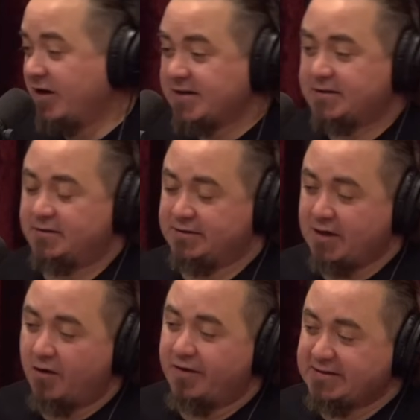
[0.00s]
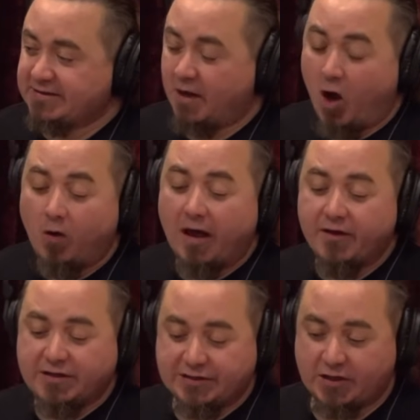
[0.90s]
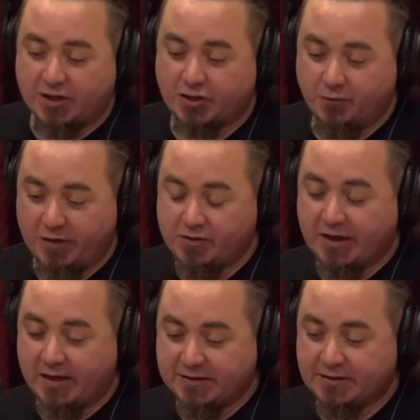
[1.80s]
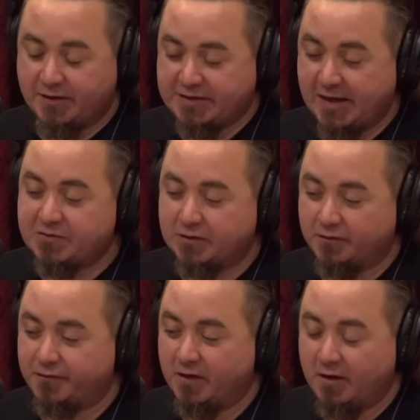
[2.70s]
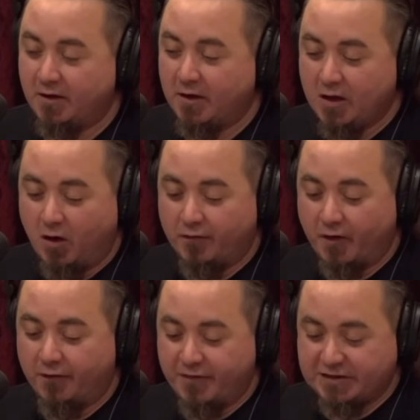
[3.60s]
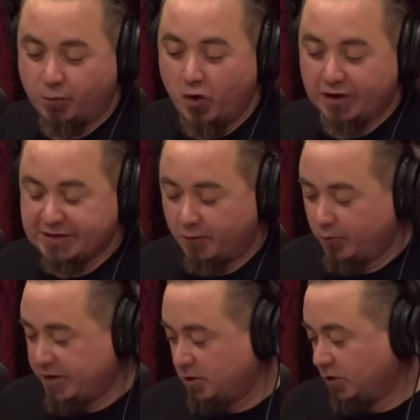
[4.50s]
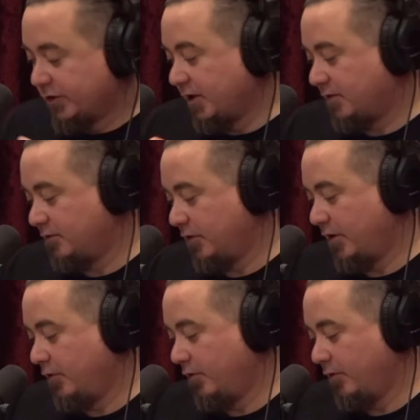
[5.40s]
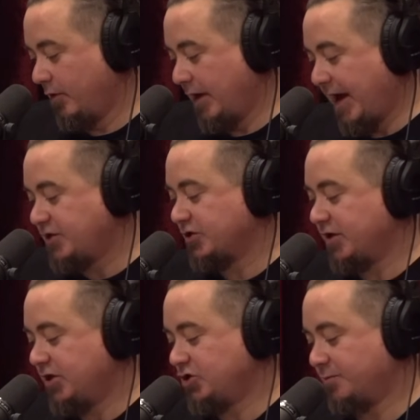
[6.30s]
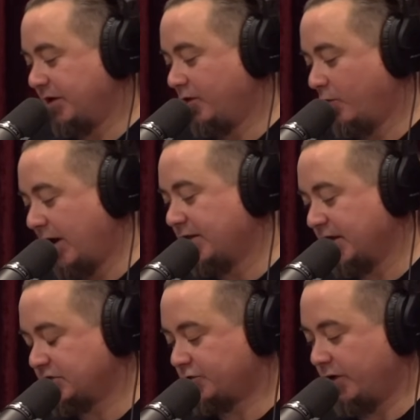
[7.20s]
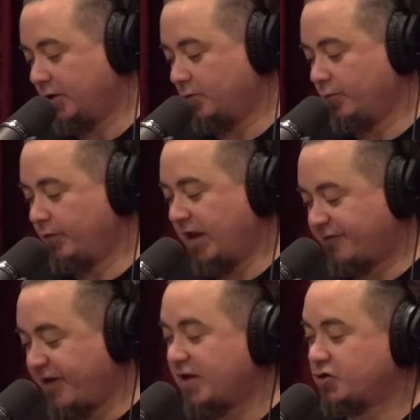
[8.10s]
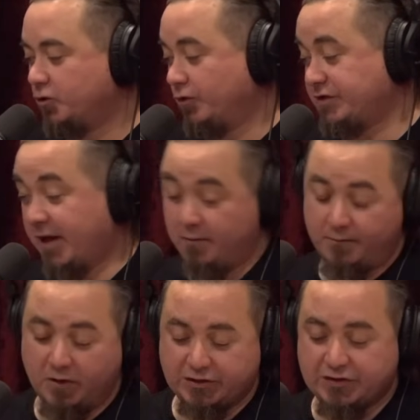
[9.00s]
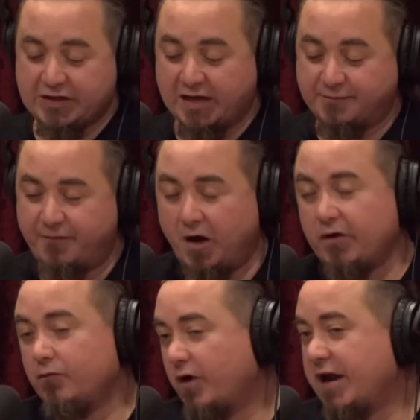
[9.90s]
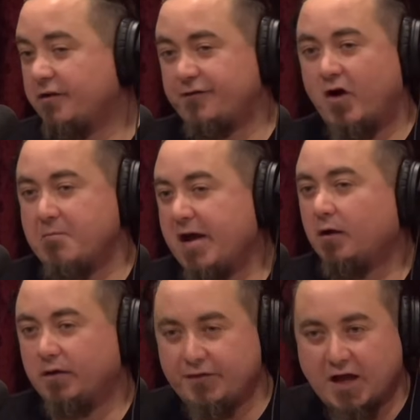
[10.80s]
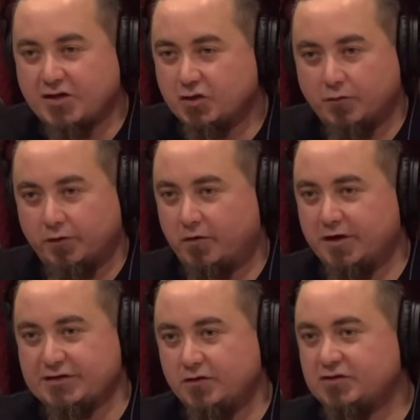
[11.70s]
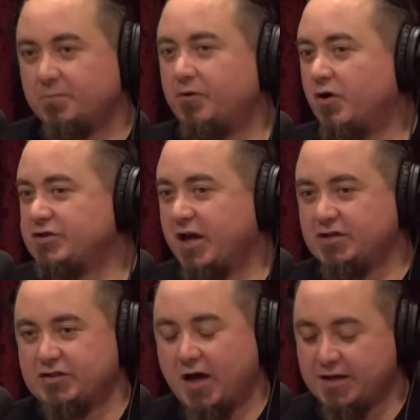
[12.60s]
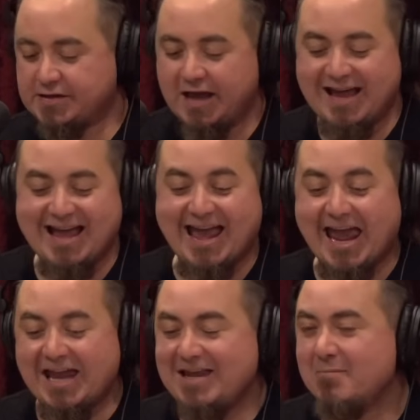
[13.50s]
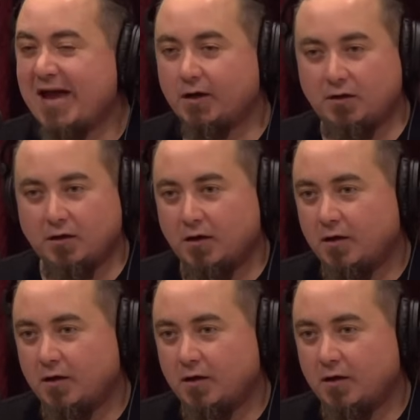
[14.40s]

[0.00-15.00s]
is. So this is a whole other discussion when you get into the depths of this work. So when you look at ancient Egypt and the way that gets treated, they found tools. And I should say it's very rare to find metal in the ancient world, right? As soon as the Bronze Age starts, any metal,